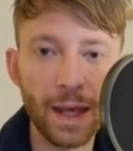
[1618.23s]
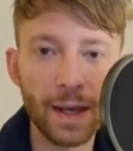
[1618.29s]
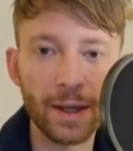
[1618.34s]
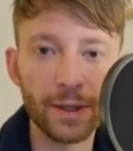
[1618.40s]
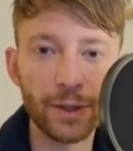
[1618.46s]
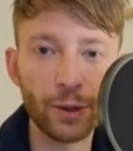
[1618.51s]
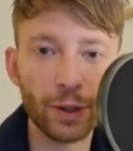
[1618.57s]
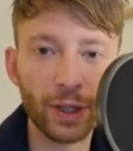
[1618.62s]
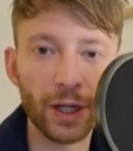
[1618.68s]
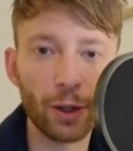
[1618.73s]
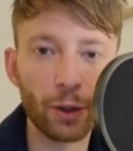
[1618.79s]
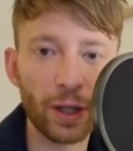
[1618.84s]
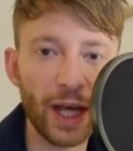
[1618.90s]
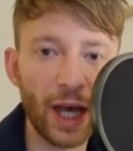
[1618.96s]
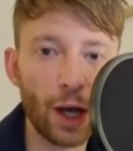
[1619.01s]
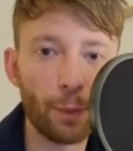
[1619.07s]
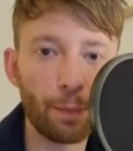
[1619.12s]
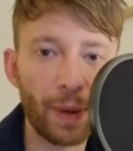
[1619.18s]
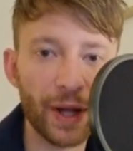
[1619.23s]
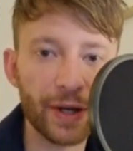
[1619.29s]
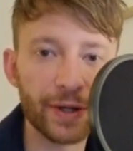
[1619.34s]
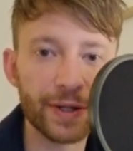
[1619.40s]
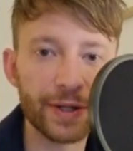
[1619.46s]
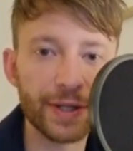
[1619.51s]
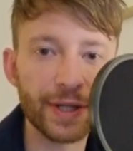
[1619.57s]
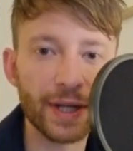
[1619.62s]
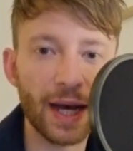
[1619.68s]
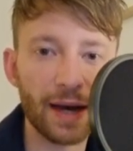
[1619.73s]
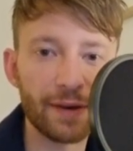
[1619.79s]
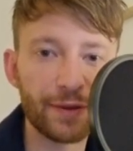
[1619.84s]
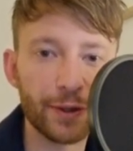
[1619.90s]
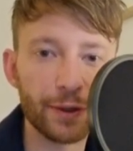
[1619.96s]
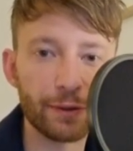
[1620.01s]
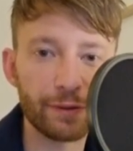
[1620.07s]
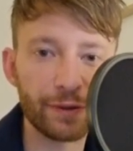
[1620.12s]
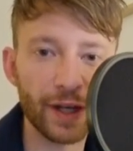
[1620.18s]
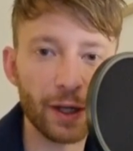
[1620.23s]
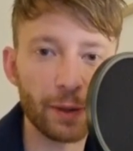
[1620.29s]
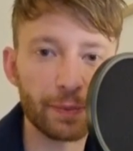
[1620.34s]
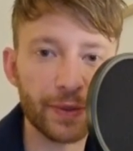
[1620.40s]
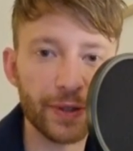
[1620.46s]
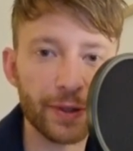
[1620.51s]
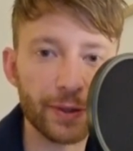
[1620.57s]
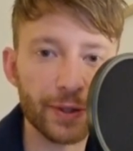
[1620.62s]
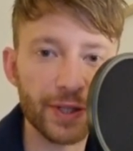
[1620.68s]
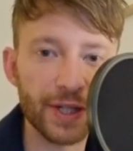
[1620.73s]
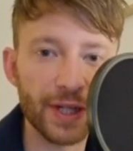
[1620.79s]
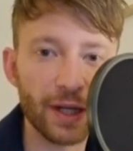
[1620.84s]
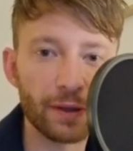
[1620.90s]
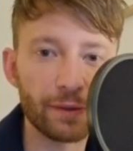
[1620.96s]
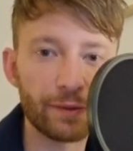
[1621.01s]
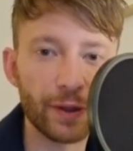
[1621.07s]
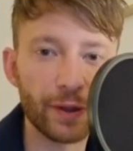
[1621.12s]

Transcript: you can only help others after you've helped yourself. You